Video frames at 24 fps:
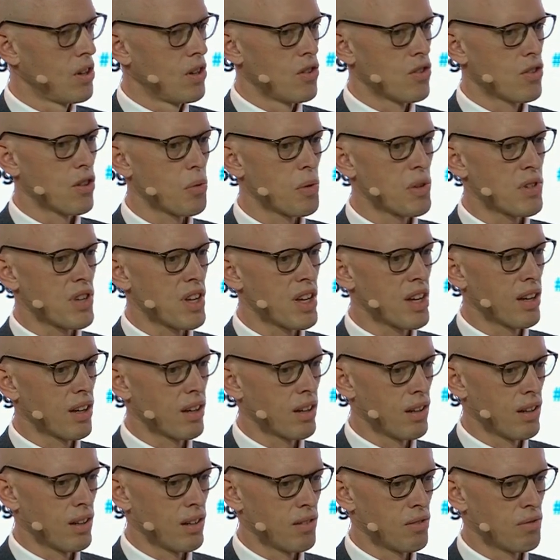So we're seeing
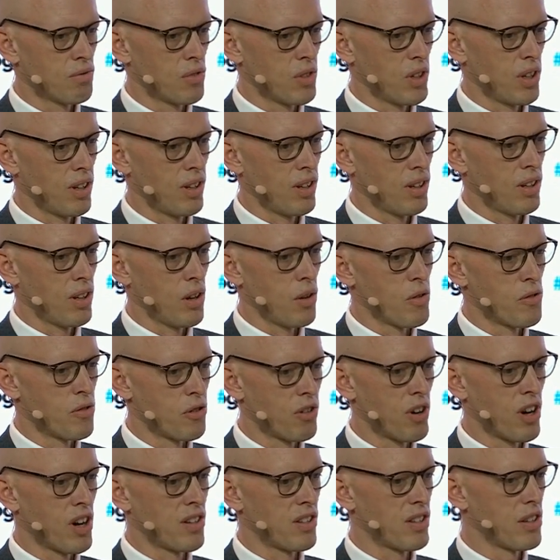a, you know, a
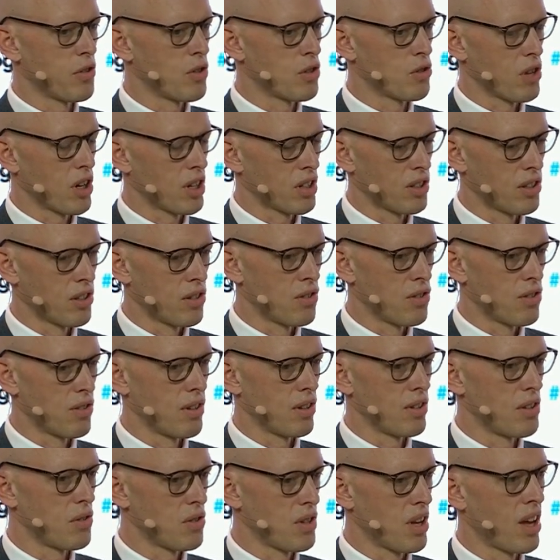variety of structures,
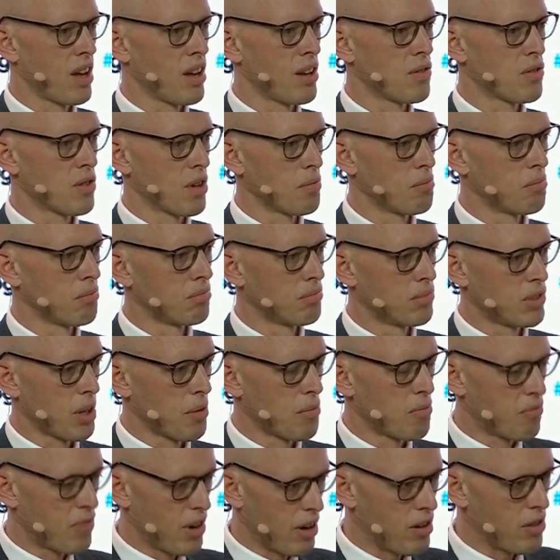as you say, some
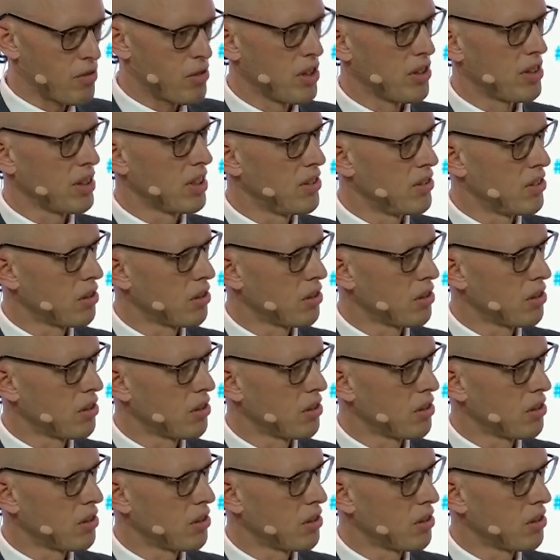very vertically